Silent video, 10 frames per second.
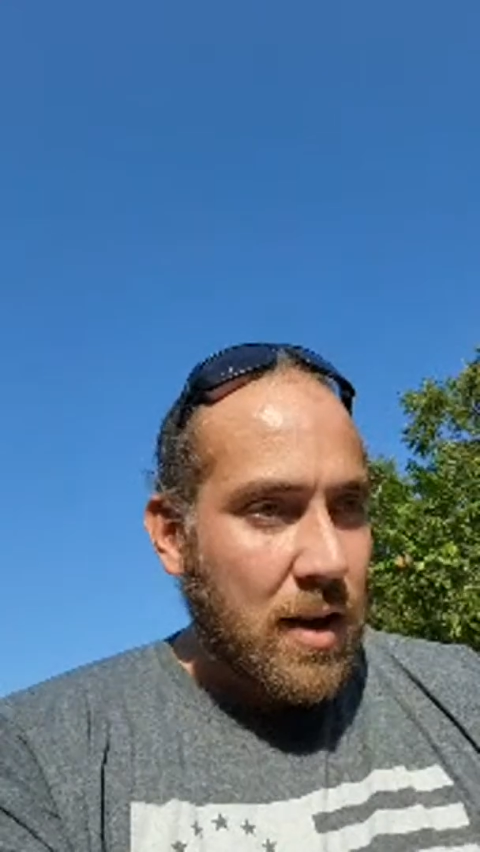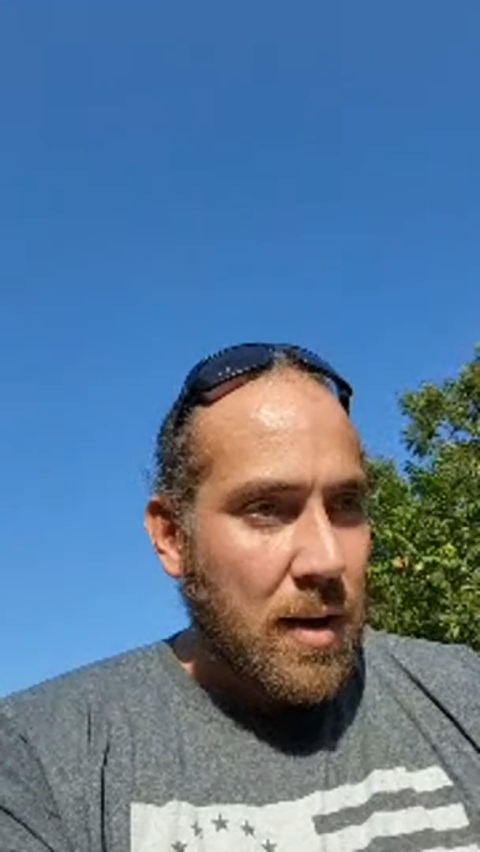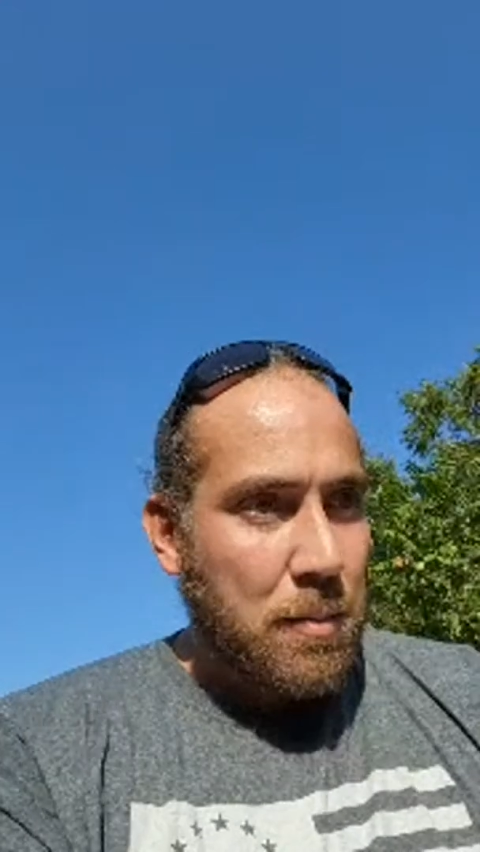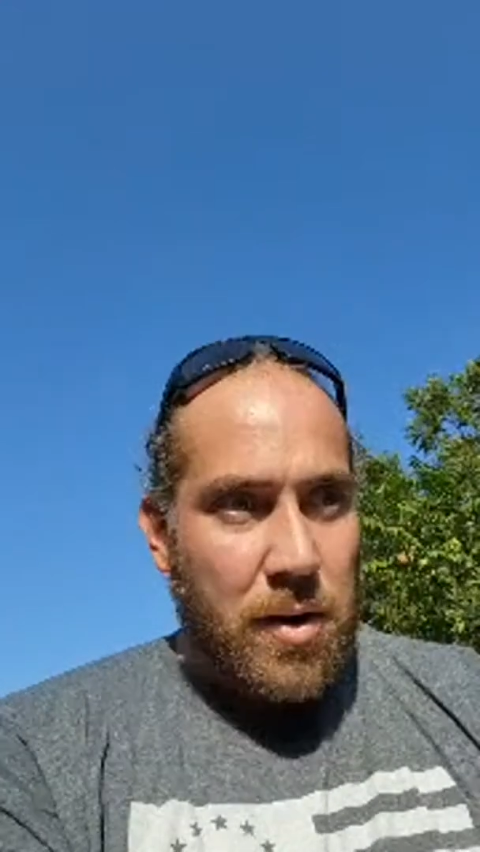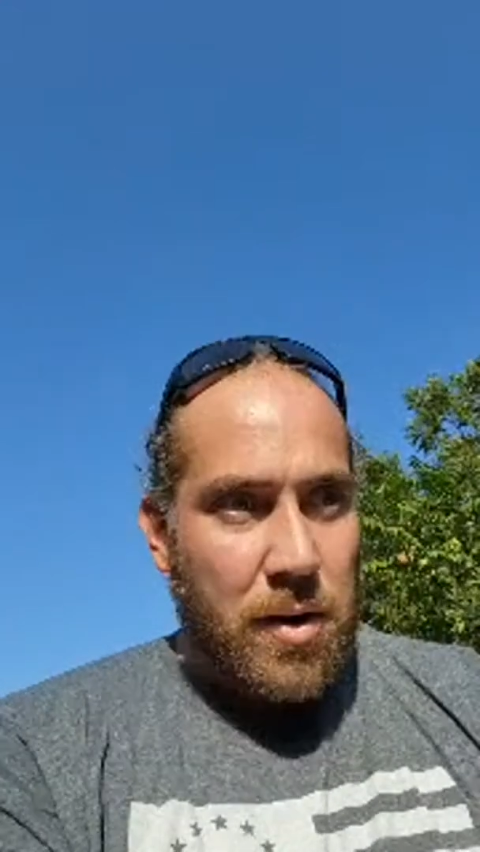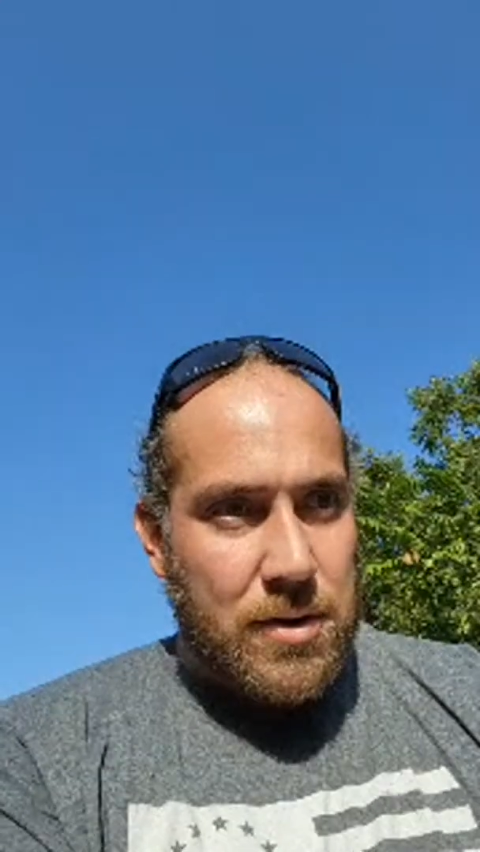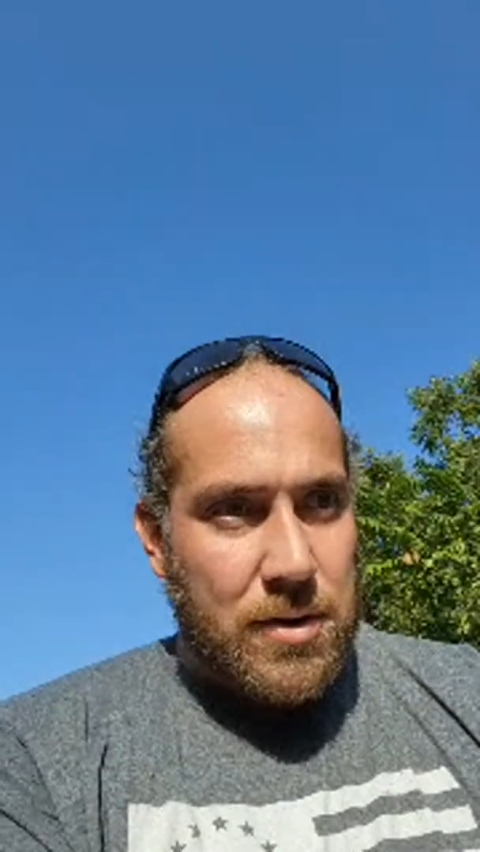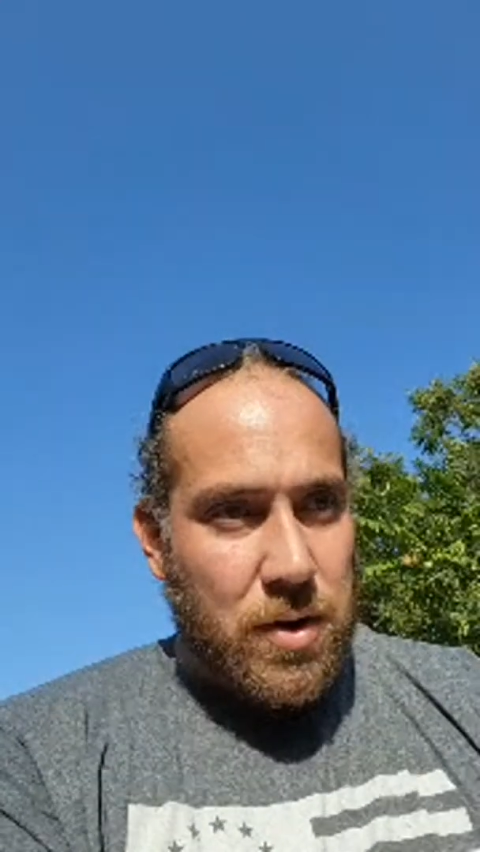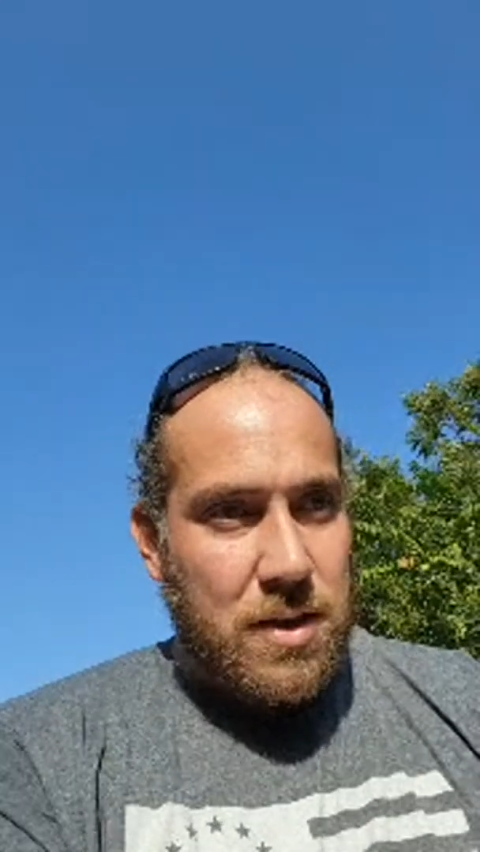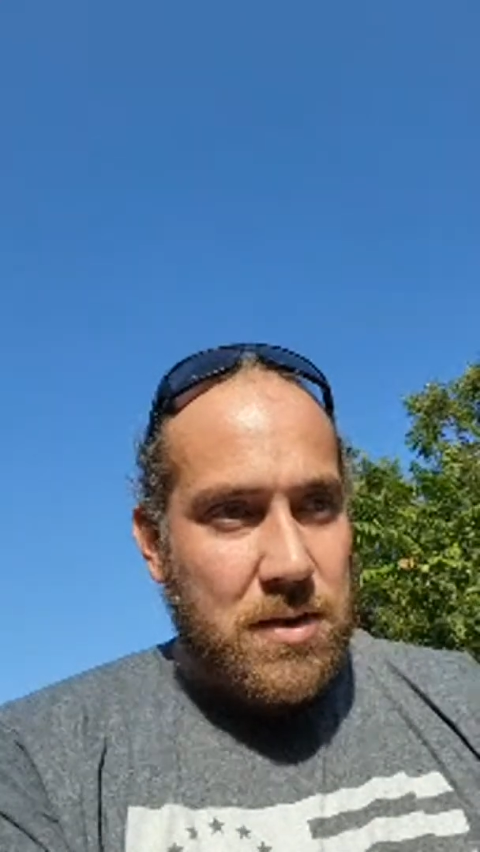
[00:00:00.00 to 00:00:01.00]

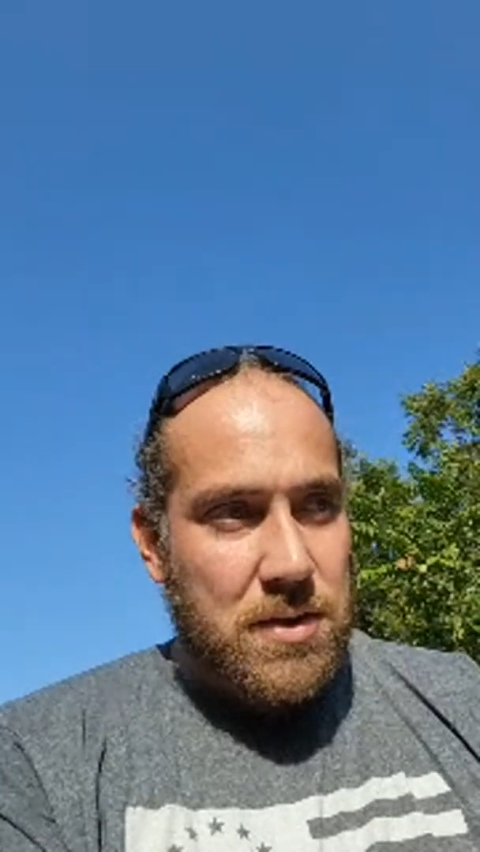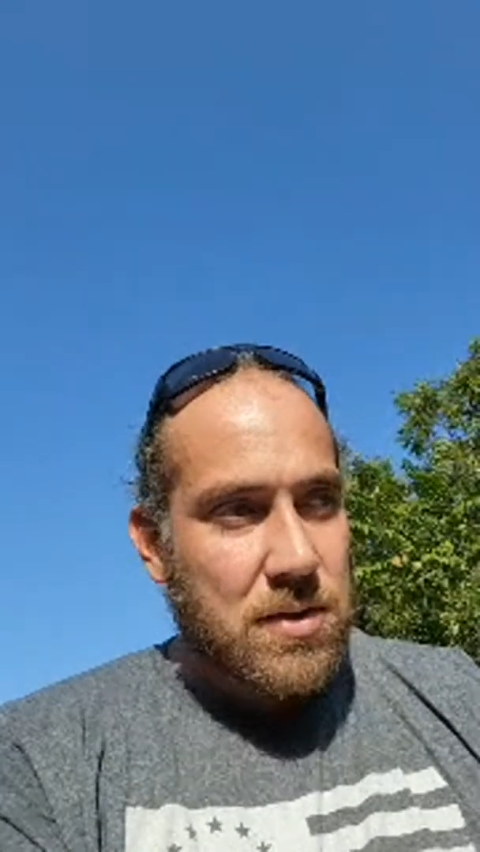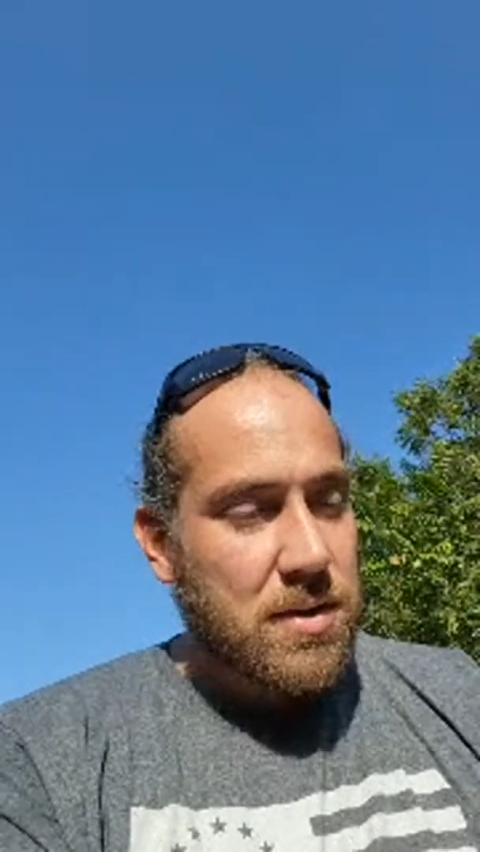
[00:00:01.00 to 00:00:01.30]
biometrics,